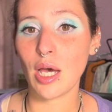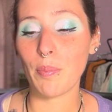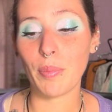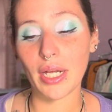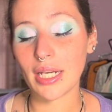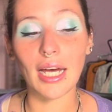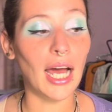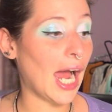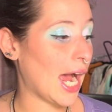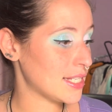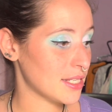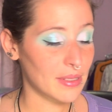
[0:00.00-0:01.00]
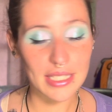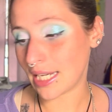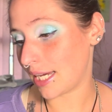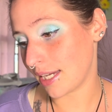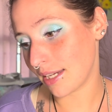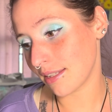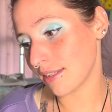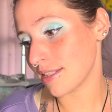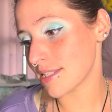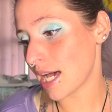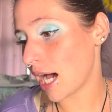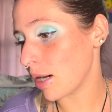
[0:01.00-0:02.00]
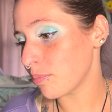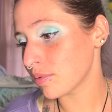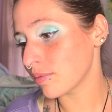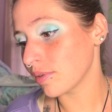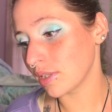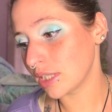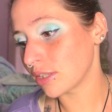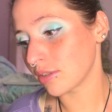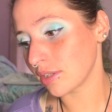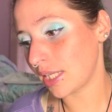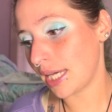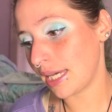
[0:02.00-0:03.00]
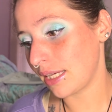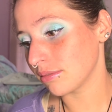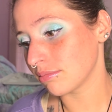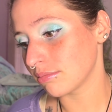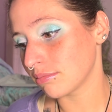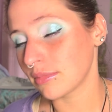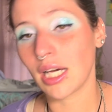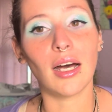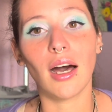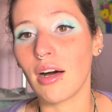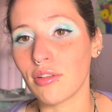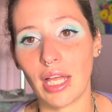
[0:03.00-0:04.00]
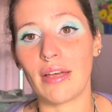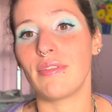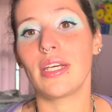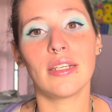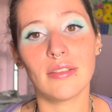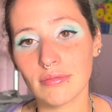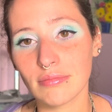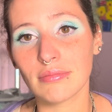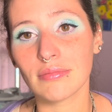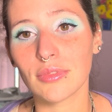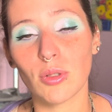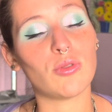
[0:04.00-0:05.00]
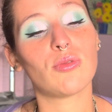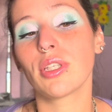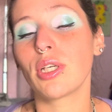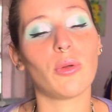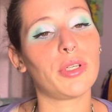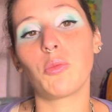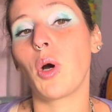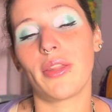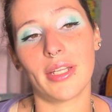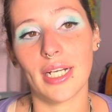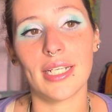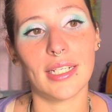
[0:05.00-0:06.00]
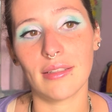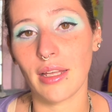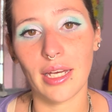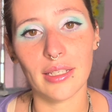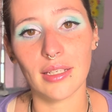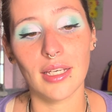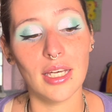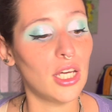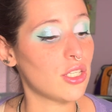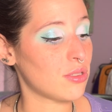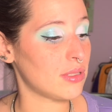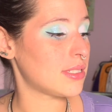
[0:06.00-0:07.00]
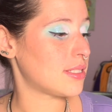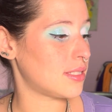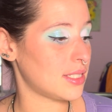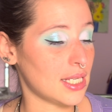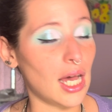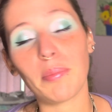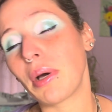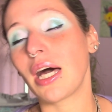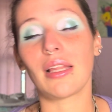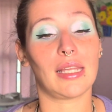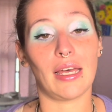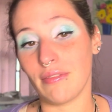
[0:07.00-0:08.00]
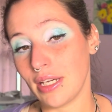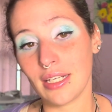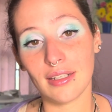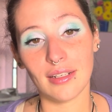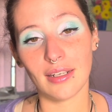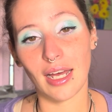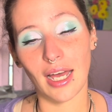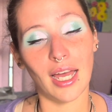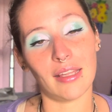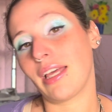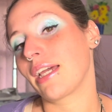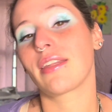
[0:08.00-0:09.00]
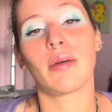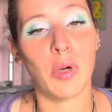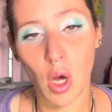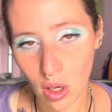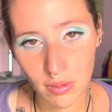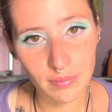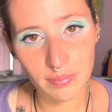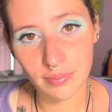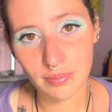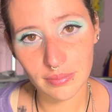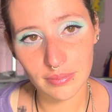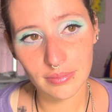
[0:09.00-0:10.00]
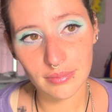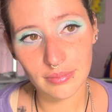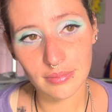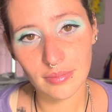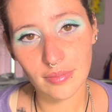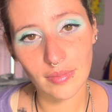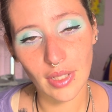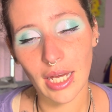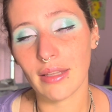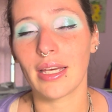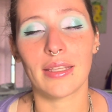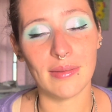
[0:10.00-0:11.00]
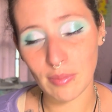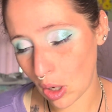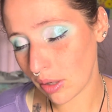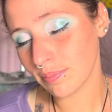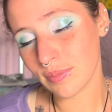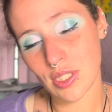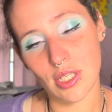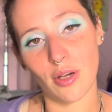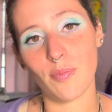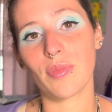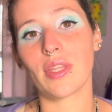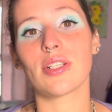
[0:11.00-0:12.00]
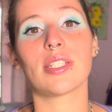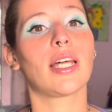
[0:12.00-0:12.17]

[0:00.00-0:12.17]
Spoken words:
But as I was saying, the top literally 11, there was really only one that I didn't like. So the top 11, I like them all. I like them all. So there's